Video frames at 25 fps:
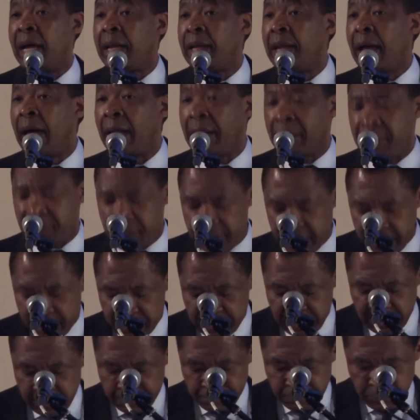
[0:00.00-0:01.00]

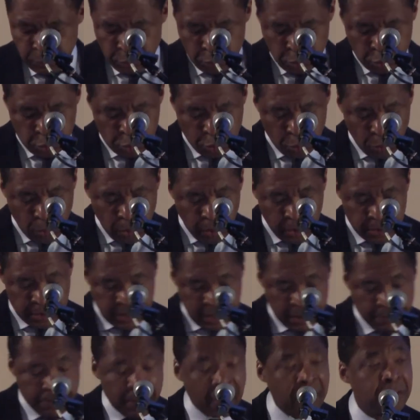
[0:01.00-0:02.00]
analysis towards
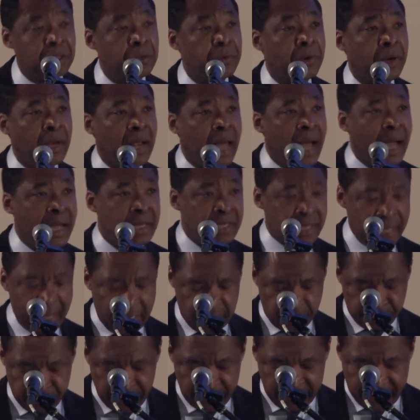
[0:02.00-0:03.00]
a materialized
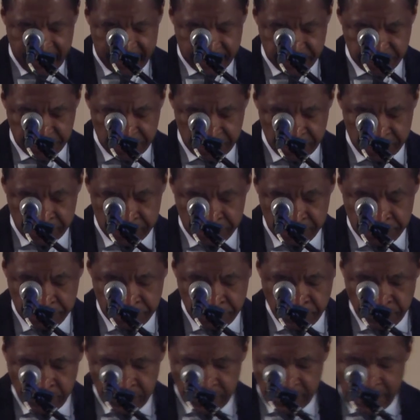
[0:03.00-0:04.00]
explication
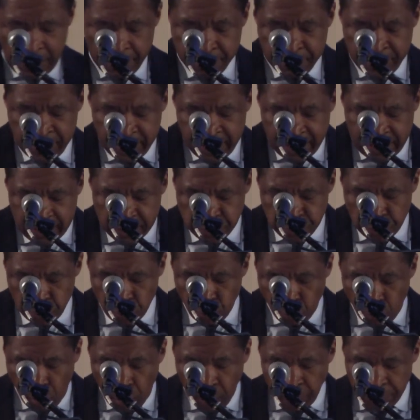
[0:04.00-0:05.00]
that begins with
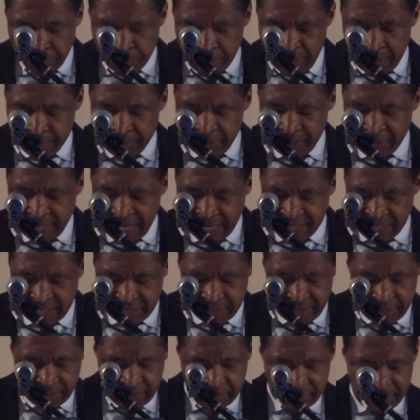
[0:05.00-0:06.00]
what may be
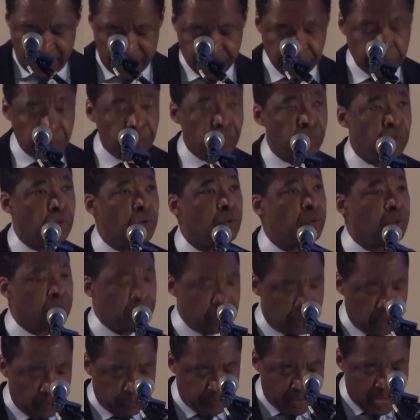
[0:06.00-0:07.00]
designated as the
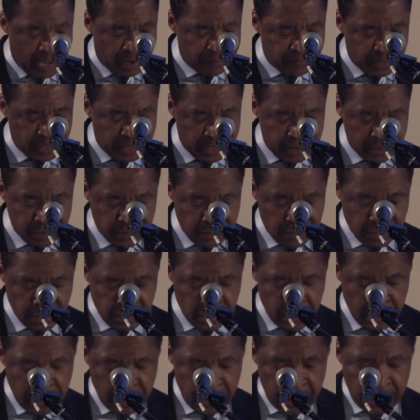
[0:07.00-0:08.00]
rules of evidence,
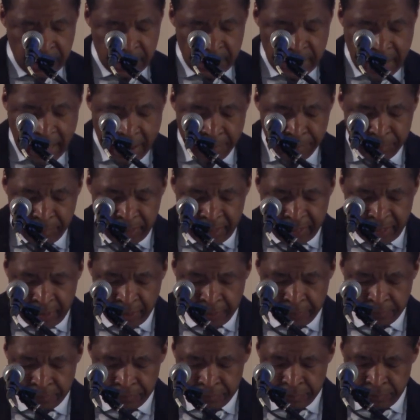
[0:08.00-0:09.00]

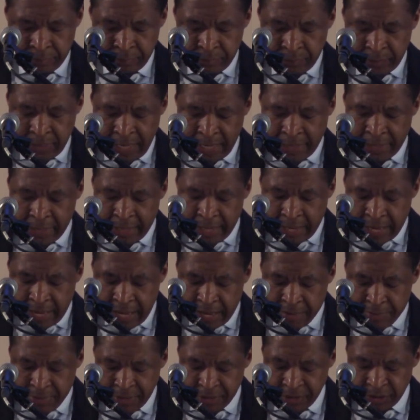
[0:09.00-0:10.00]
namely that the
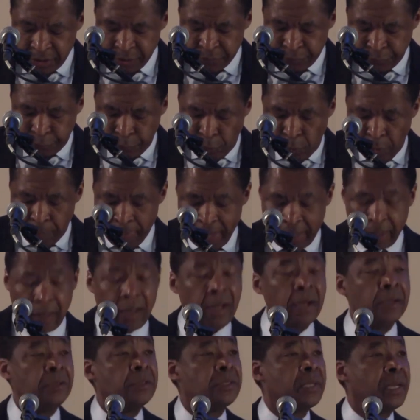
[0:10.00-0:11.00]
image's form and
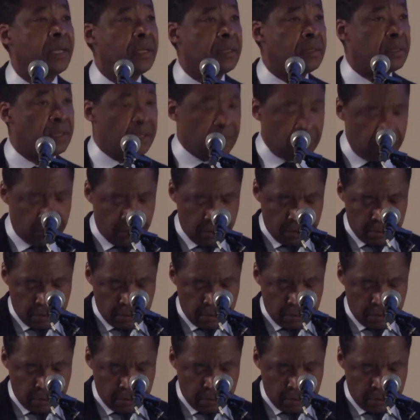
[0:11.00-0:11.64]
content